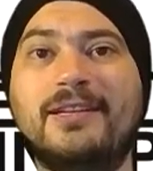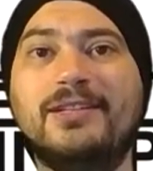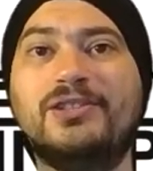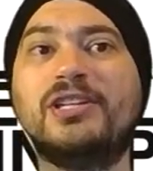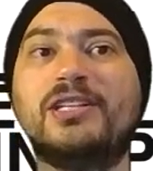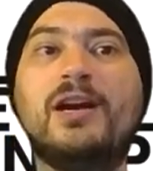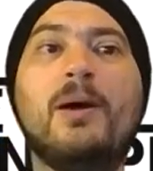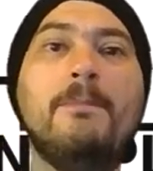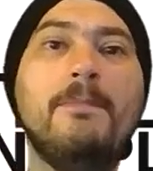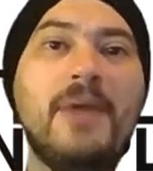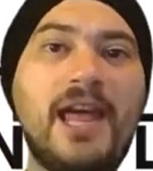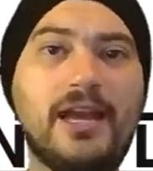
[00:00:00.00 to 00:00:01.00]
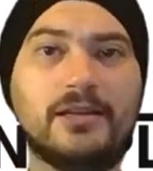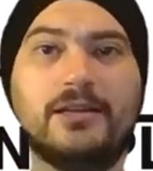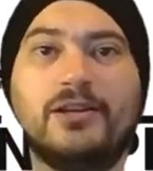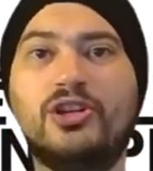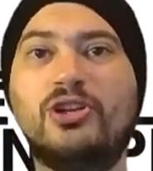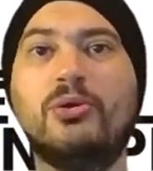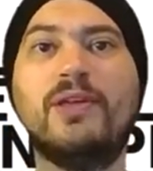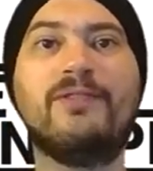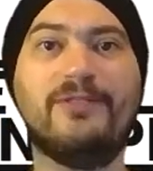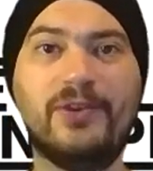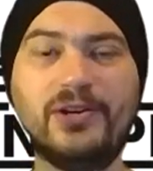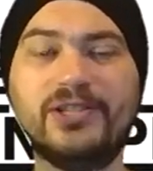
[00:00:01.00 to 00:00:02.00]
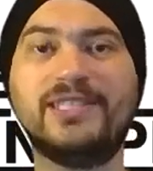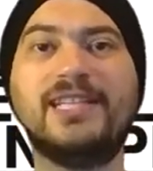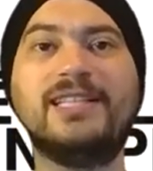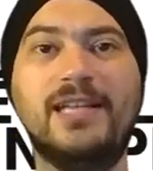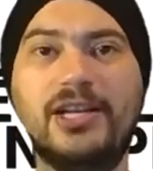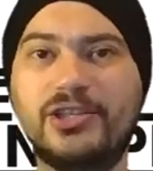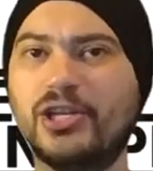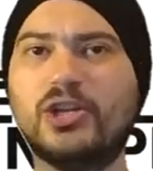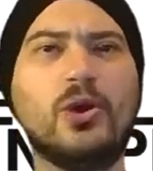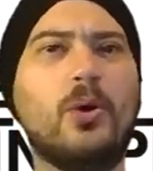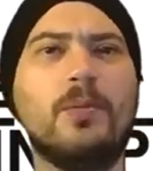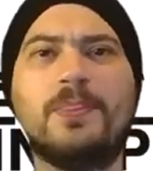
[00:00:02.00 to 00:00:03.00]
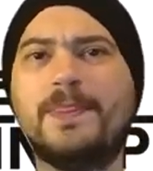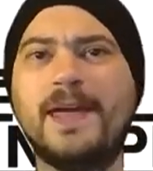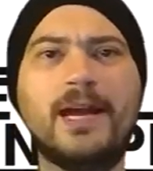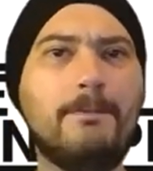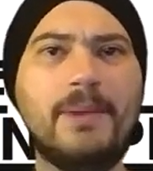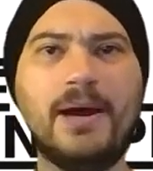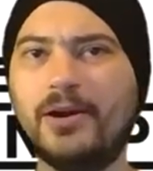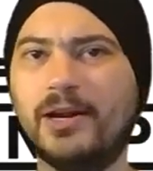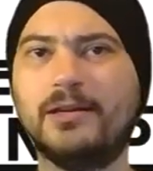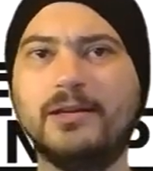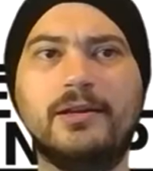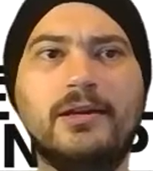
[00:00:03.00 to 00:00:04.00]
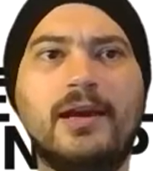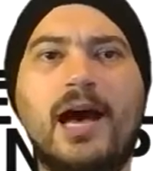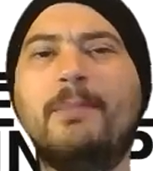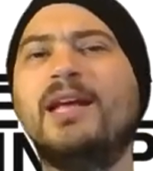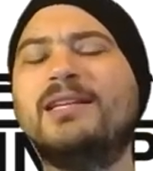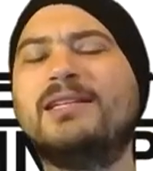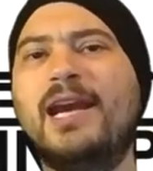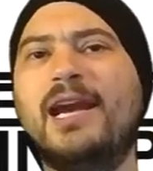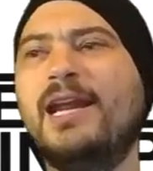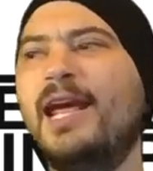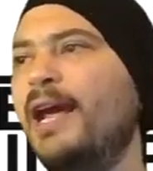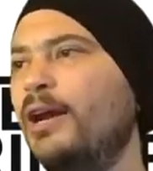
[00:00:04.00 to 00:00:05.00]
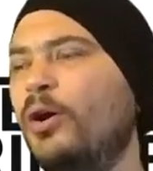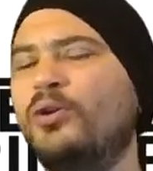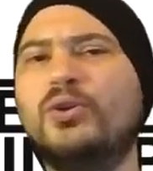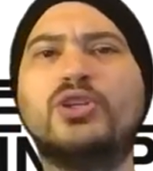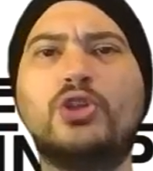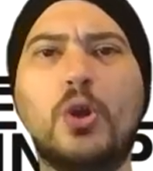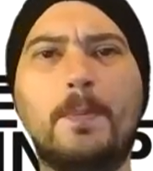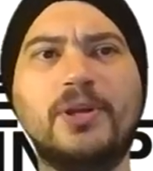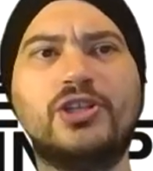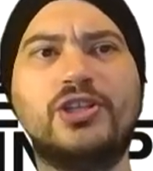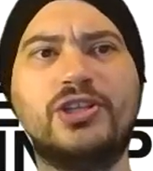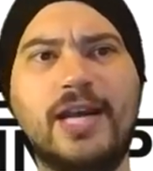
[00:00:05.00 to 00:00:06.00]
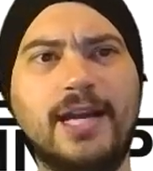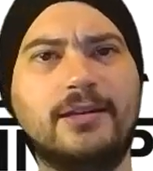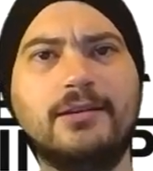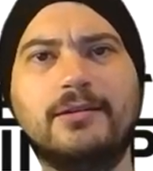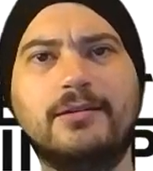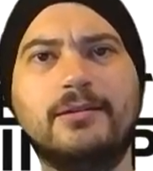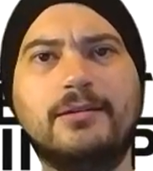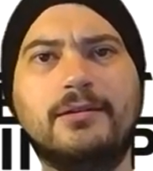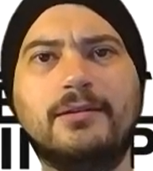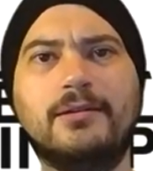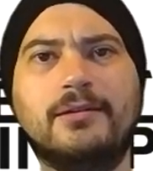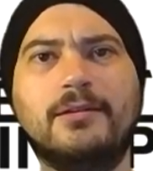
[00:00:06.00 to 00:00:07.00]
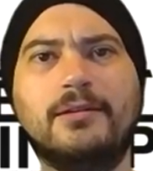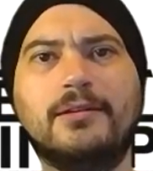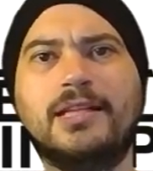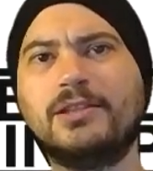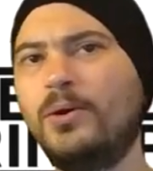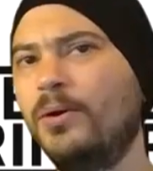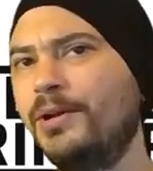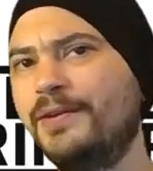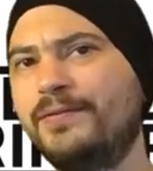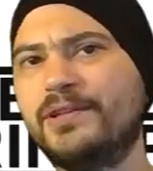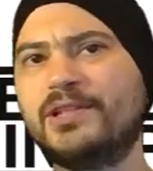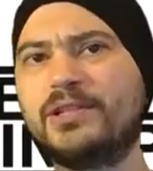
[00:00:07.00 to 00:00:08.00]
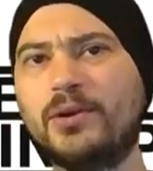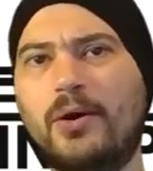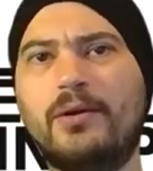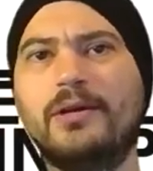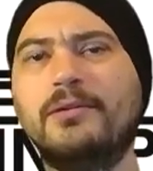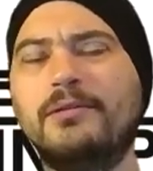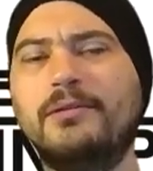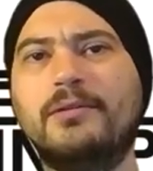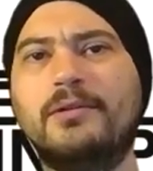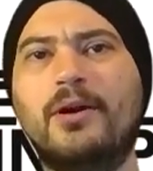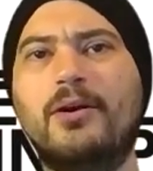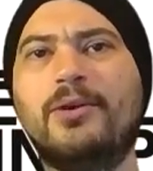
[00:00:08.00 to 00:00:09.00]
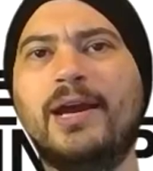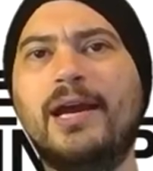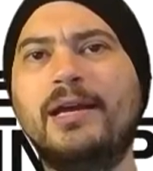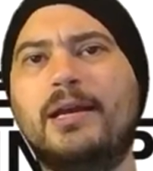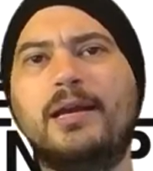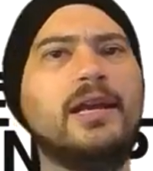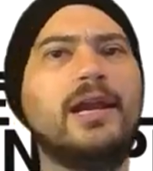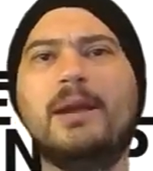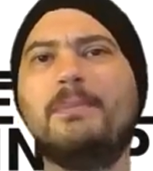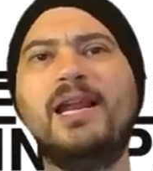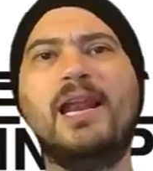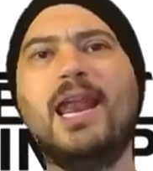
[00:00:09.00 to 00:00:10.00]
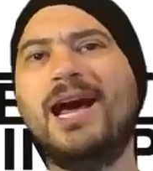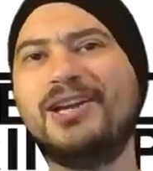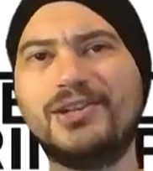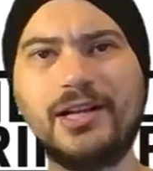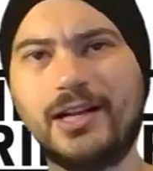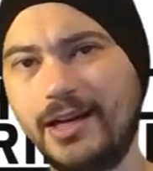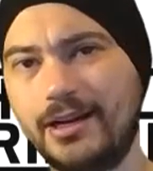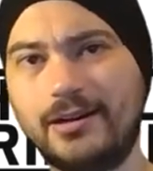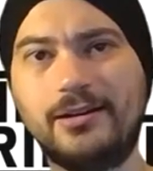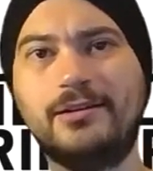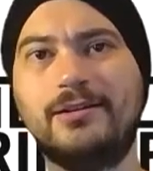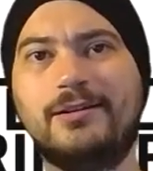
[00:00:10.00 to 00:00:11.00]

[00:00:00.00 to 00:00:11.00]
Just commit to the first decision. Don't think about it. I'm not saying, hey, go do stupid shit. That's a whole different story. Okay? You got to be logical here.